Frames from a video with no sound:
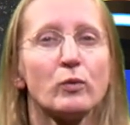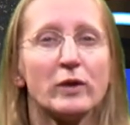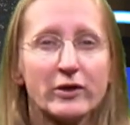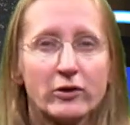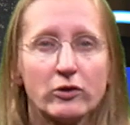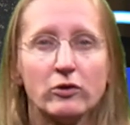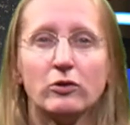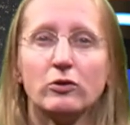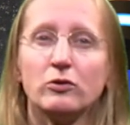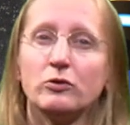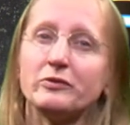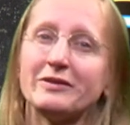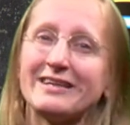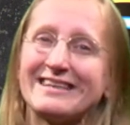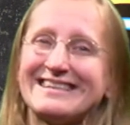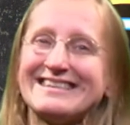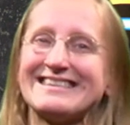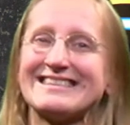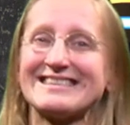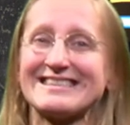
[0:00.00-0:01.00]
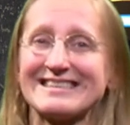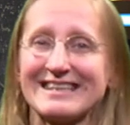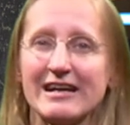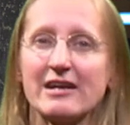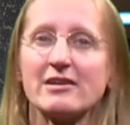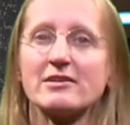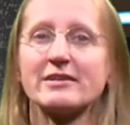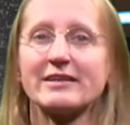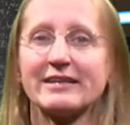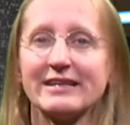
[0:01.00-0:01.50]
Recall that in the
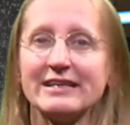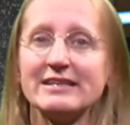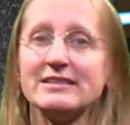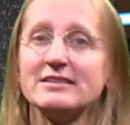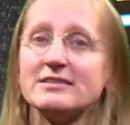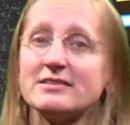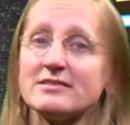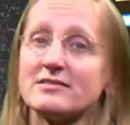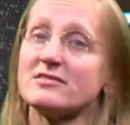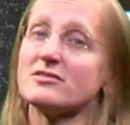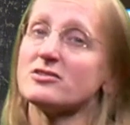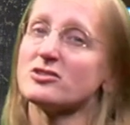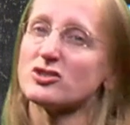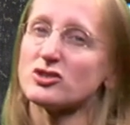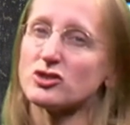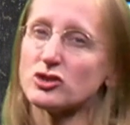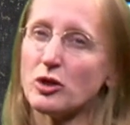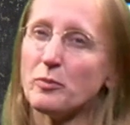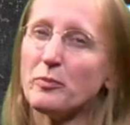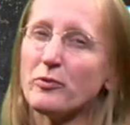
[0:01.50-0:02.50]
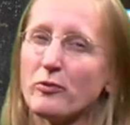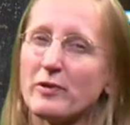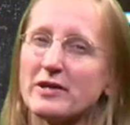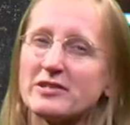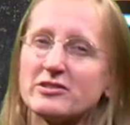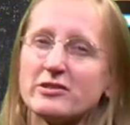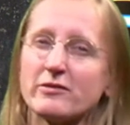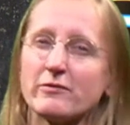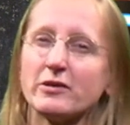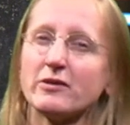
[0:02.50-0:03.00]
scalar case, the stop
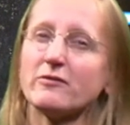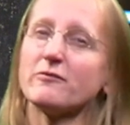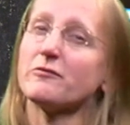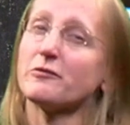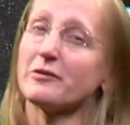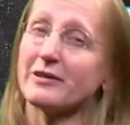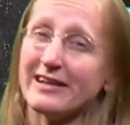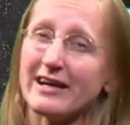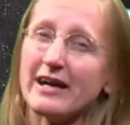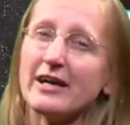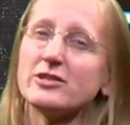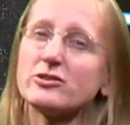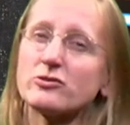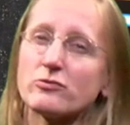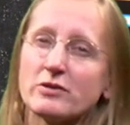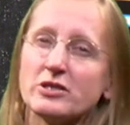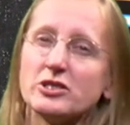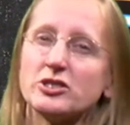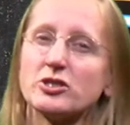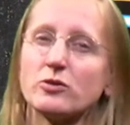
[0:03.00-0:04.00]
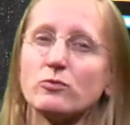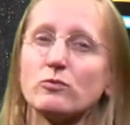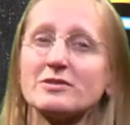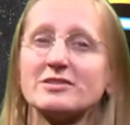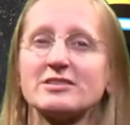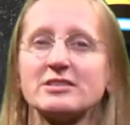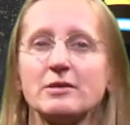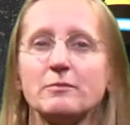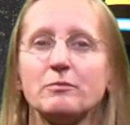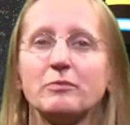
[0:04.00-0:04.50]
criterion for the
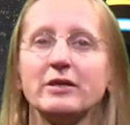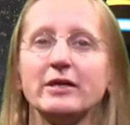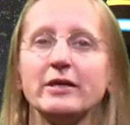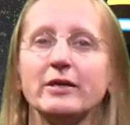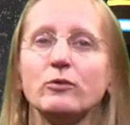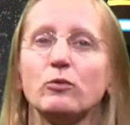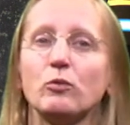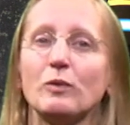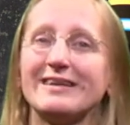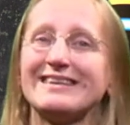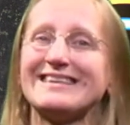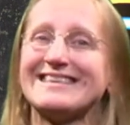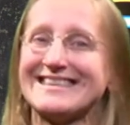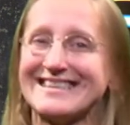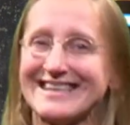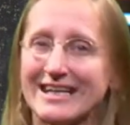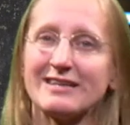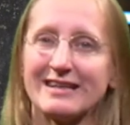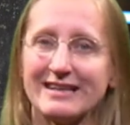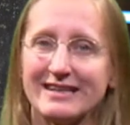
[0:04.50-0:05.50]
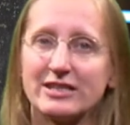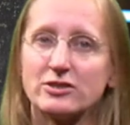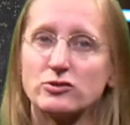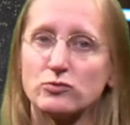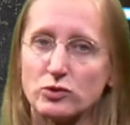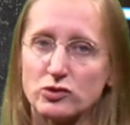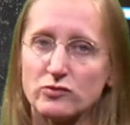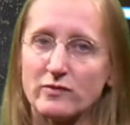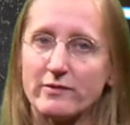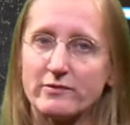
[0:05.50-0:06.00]
iteration was simply when the delta
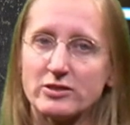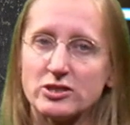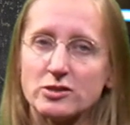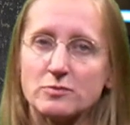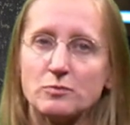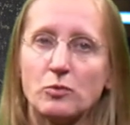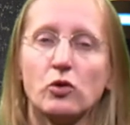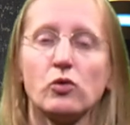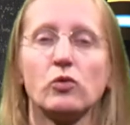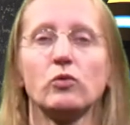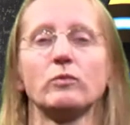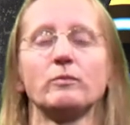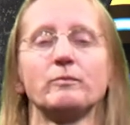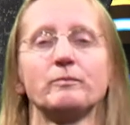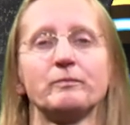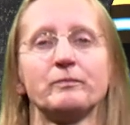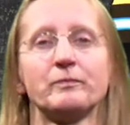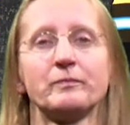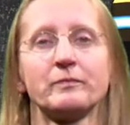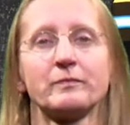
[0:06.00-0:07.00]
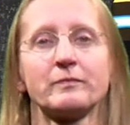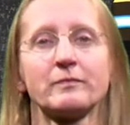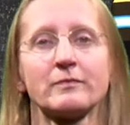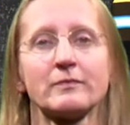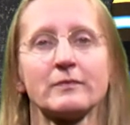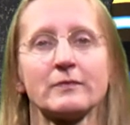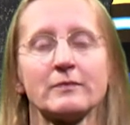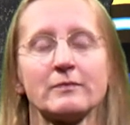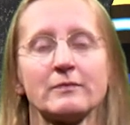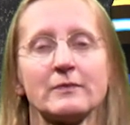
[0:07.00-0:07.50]
x was very small.
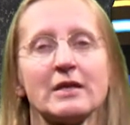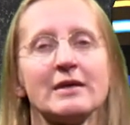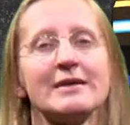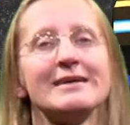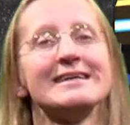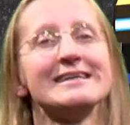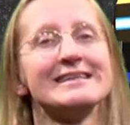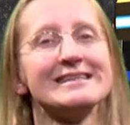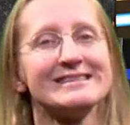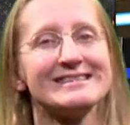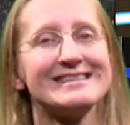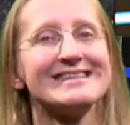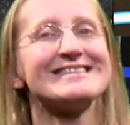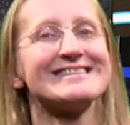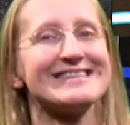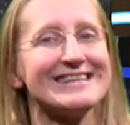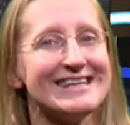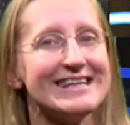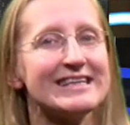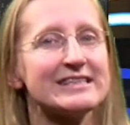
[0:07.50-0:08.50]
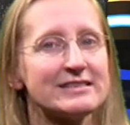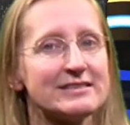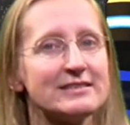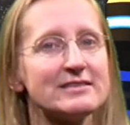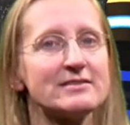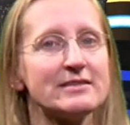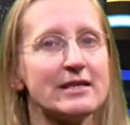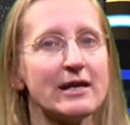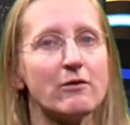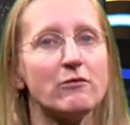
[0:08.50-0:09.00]
Since
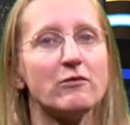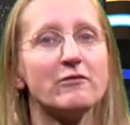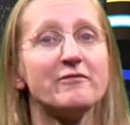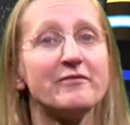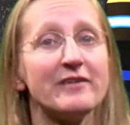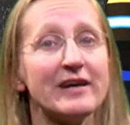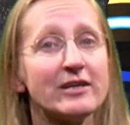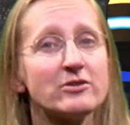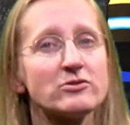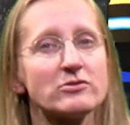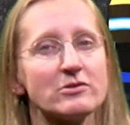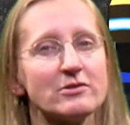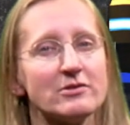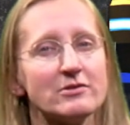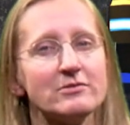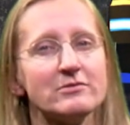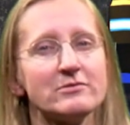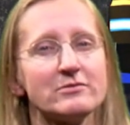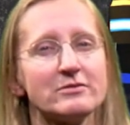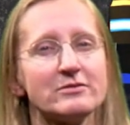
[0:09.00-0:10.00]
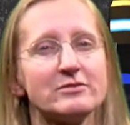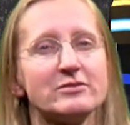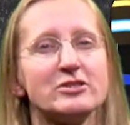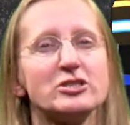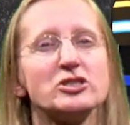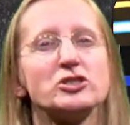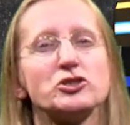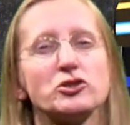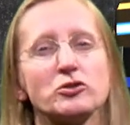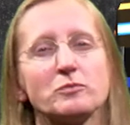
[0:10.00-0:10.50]
x is now a vector,
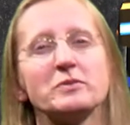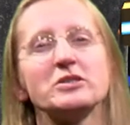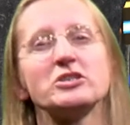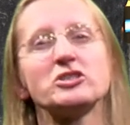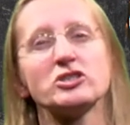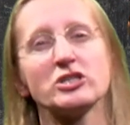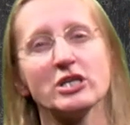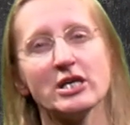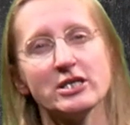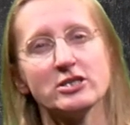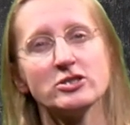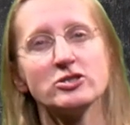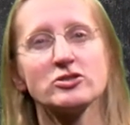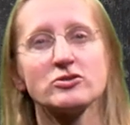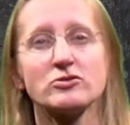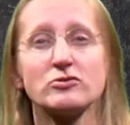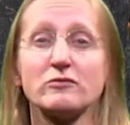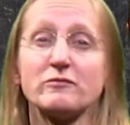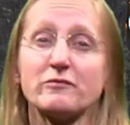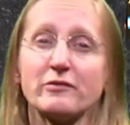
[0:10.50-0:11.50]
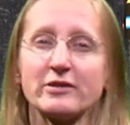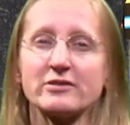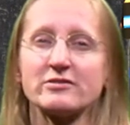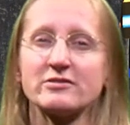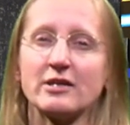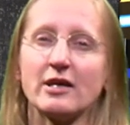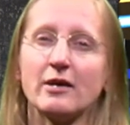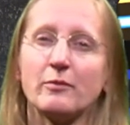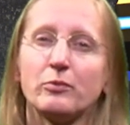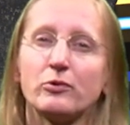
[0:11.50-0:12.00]
this should be changed to,
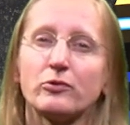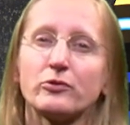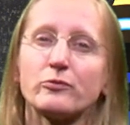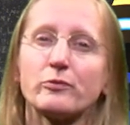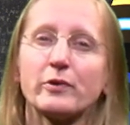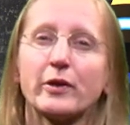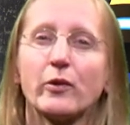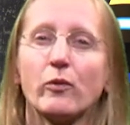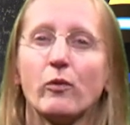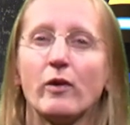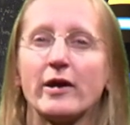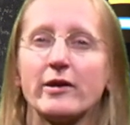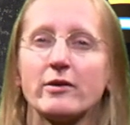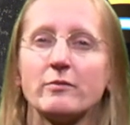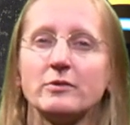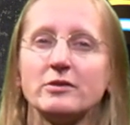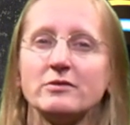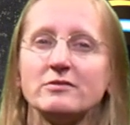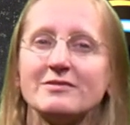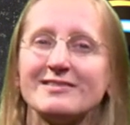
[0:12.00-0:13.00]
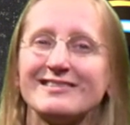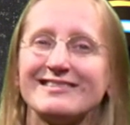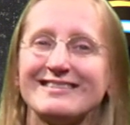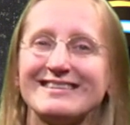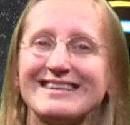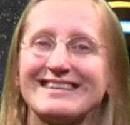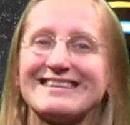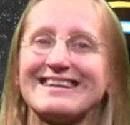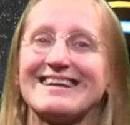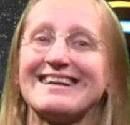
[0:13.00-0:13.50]
for example, the requirement
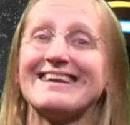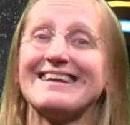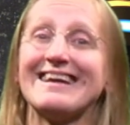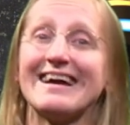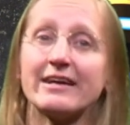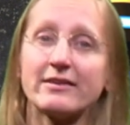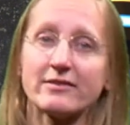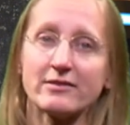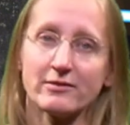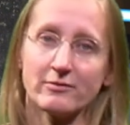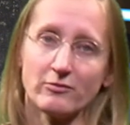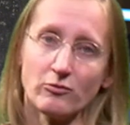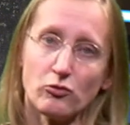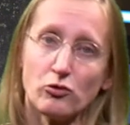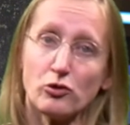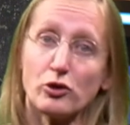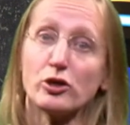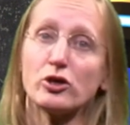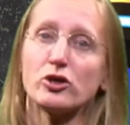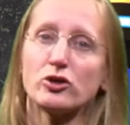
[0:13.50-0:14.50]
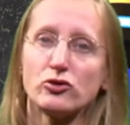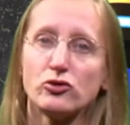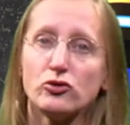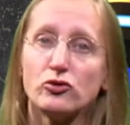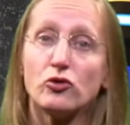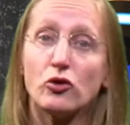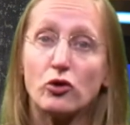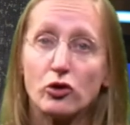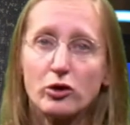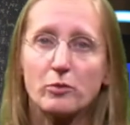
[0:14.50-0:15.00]
that the length or
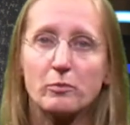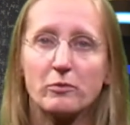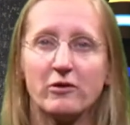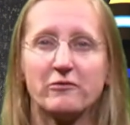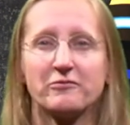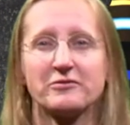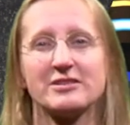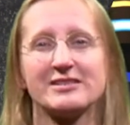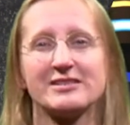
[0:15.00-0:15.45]
norm